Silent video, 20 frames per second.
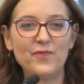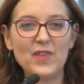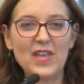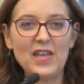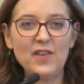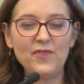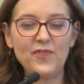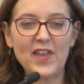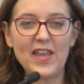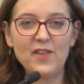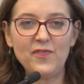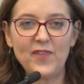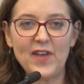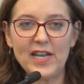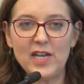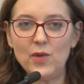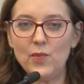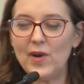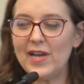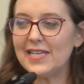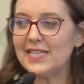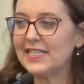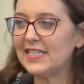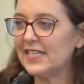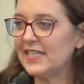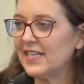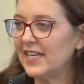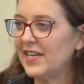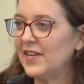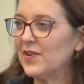If anyone
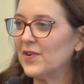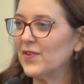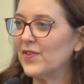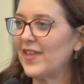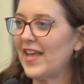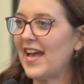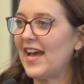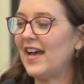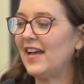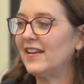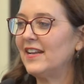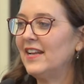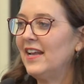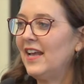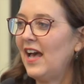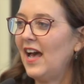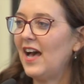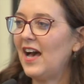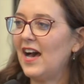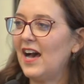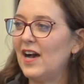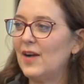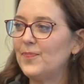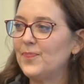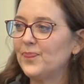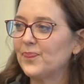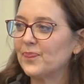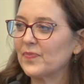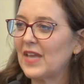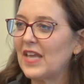didn't hear that,
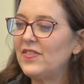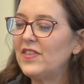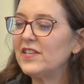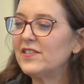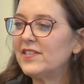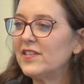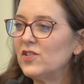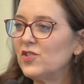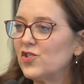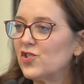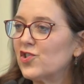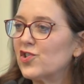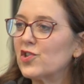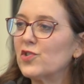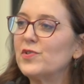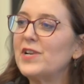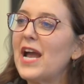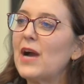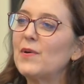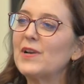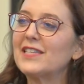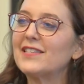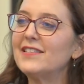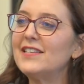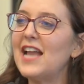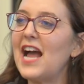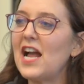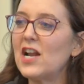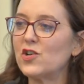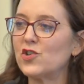this is true. Now, it's
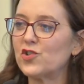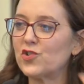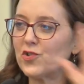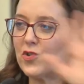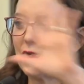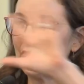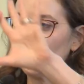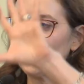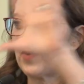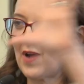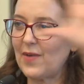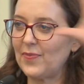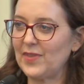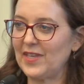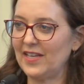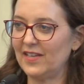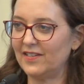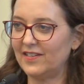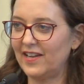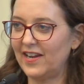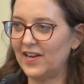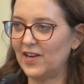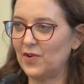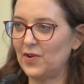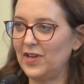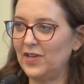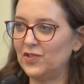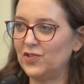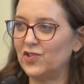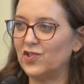not true throughout the entire
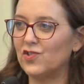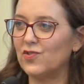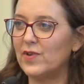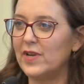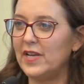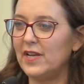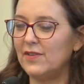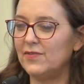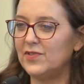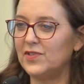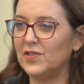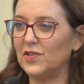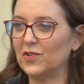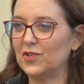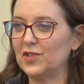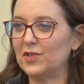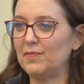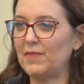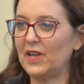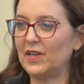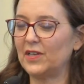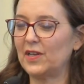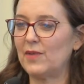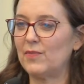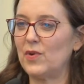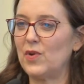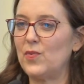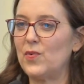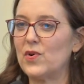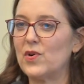history of Sears and
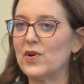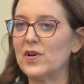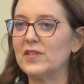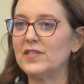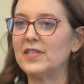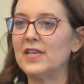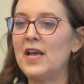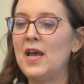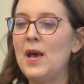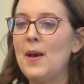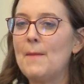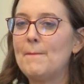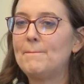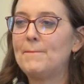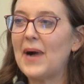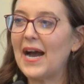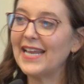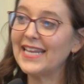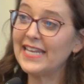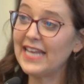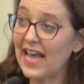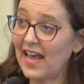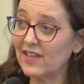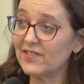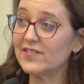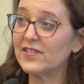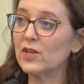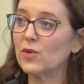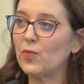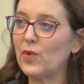Montgomery Wards, but
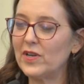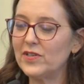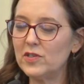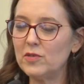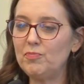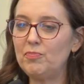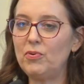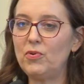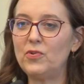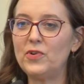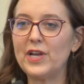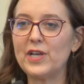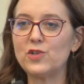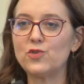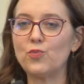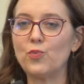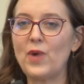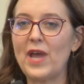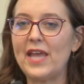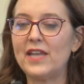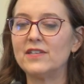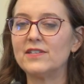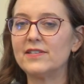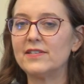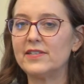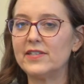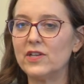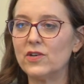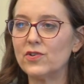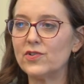yes, there was a point when
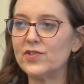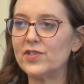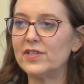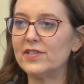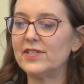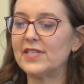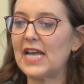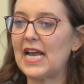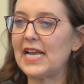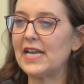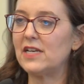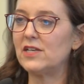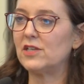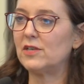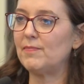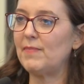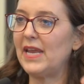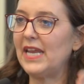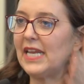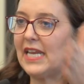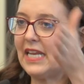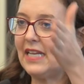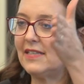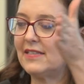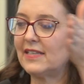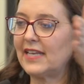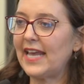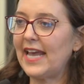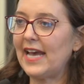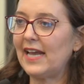Sears decided to make
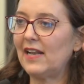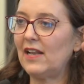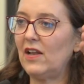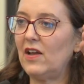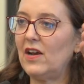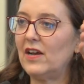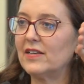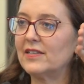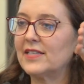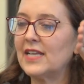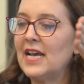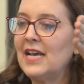its catalogs